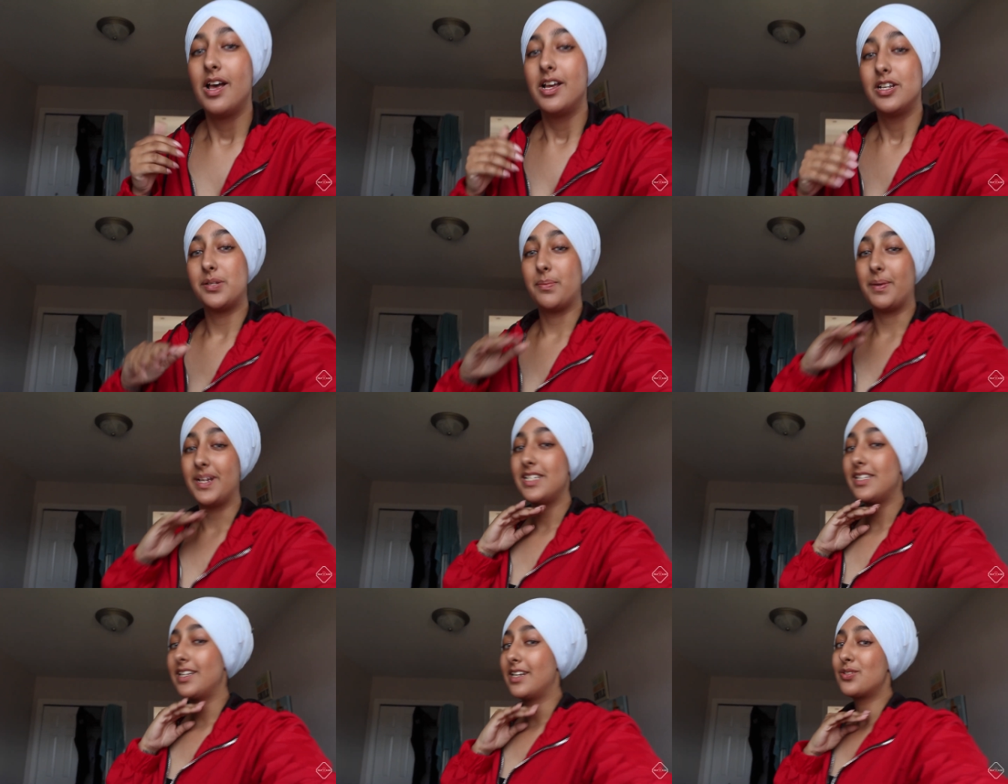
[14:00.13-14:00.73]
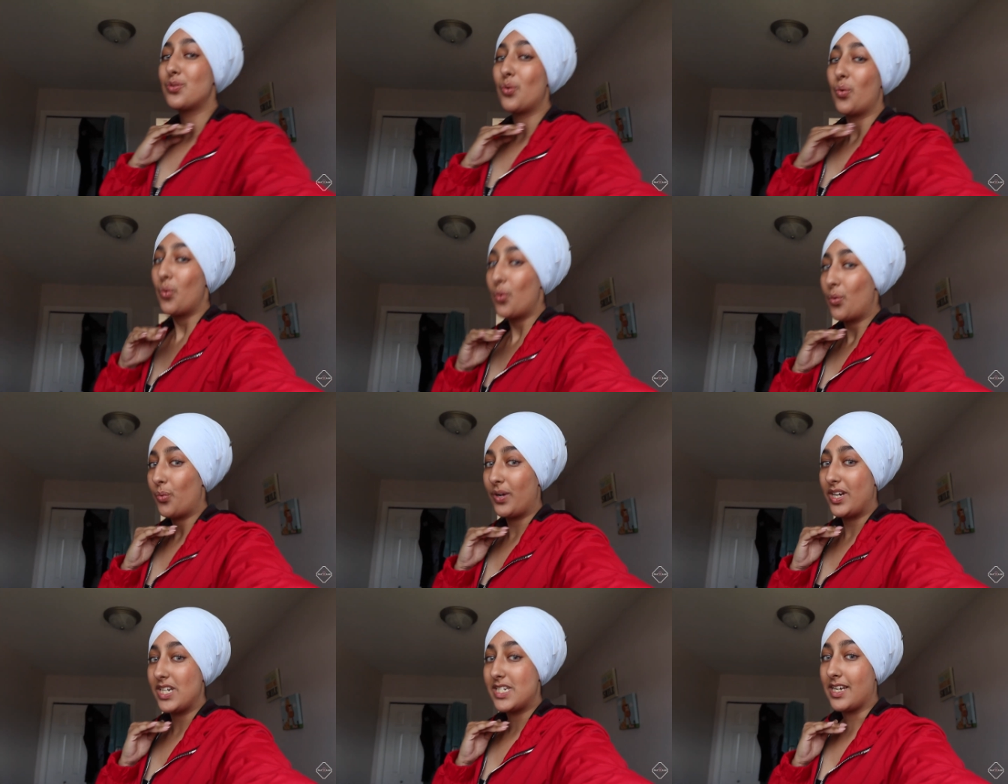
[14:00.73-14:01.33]
So basically that's
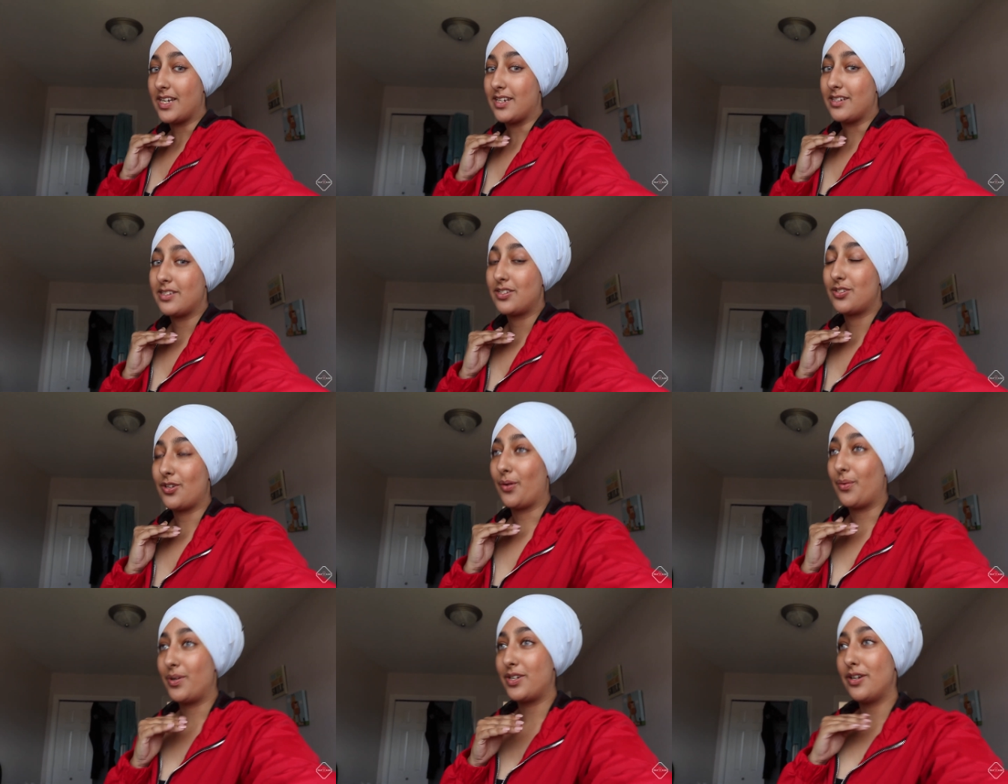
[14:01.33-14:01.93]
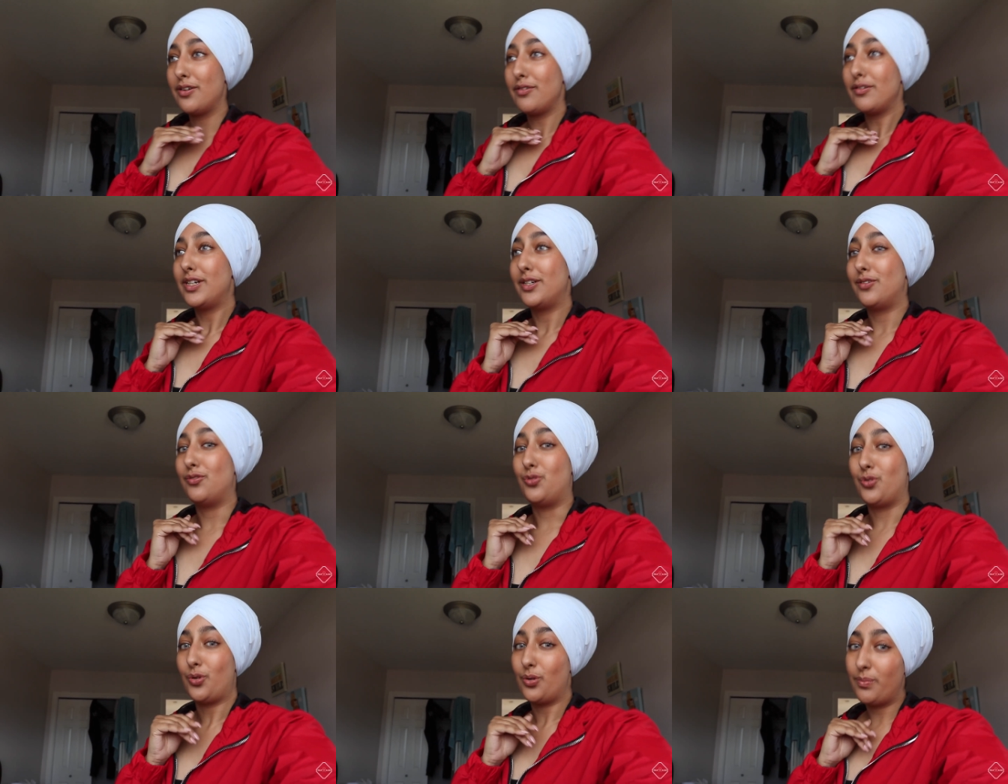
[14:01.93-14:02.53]
all we did. So we didn't really
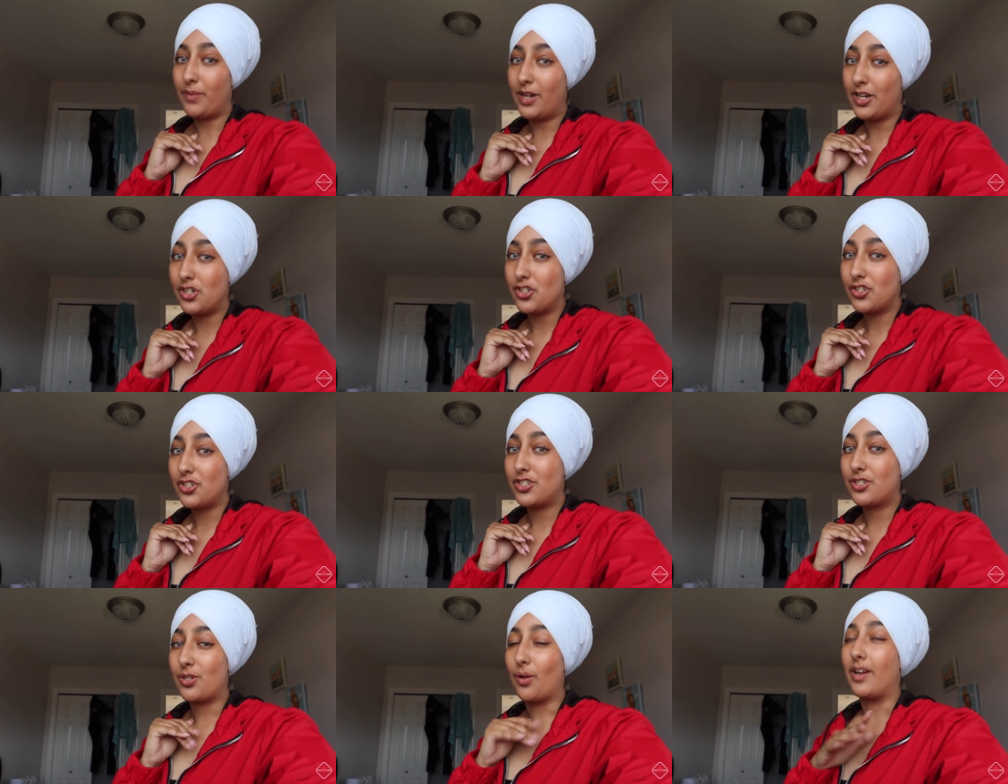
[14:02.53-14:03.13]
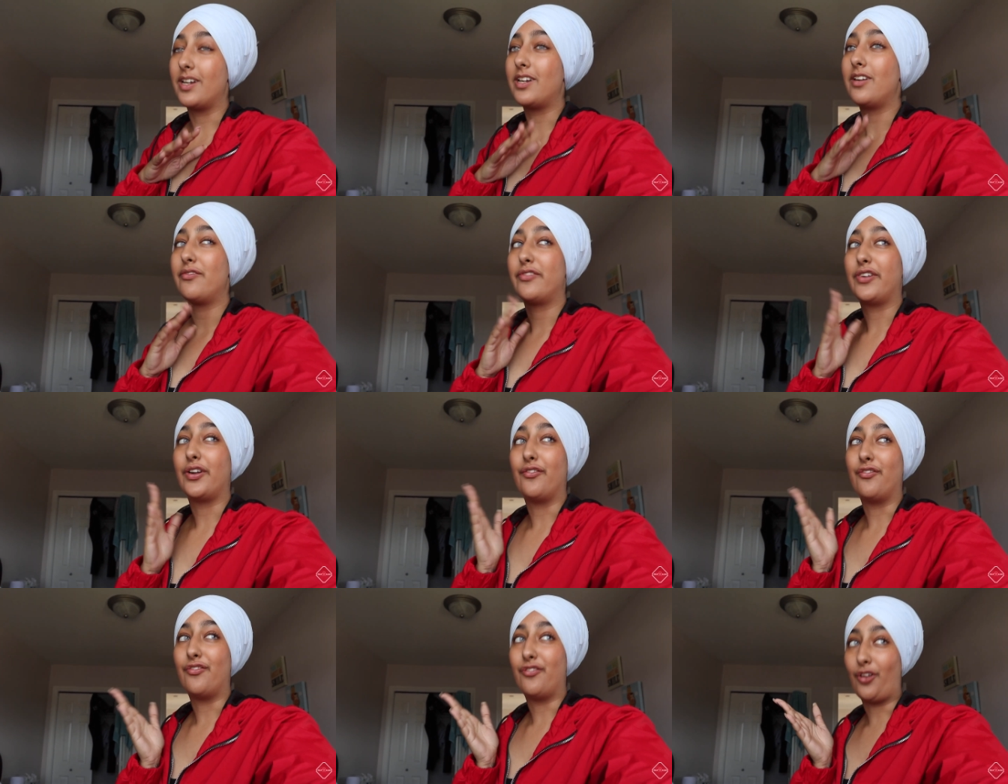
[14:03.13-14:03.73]
do much. So I didn't
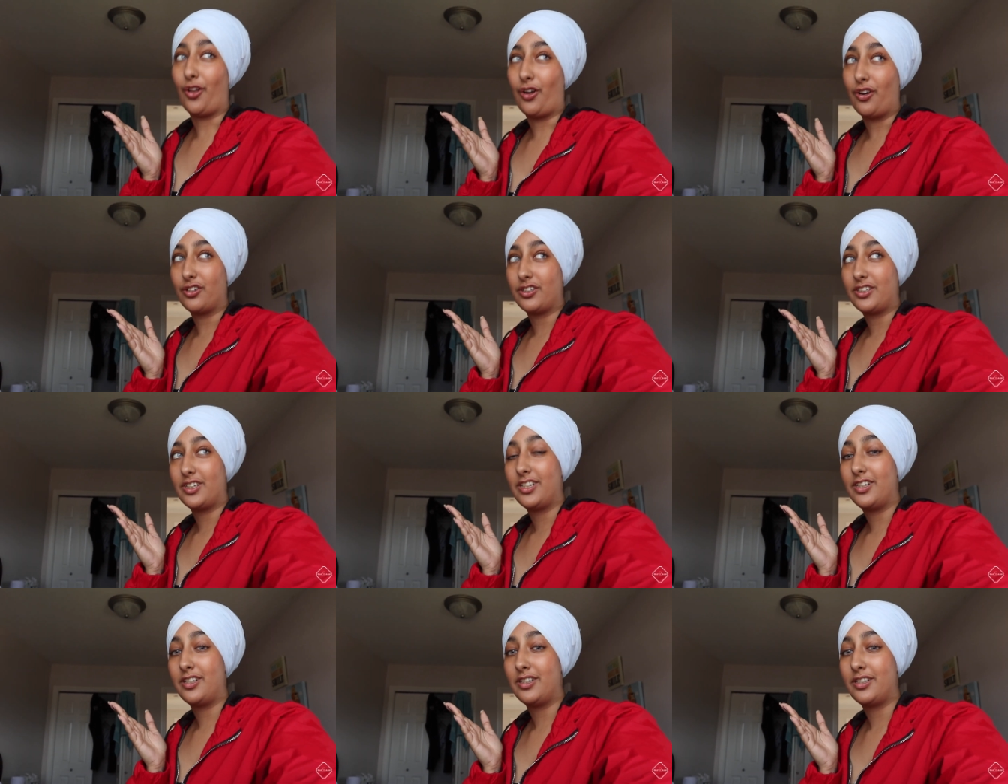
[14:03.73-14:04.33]
really vlog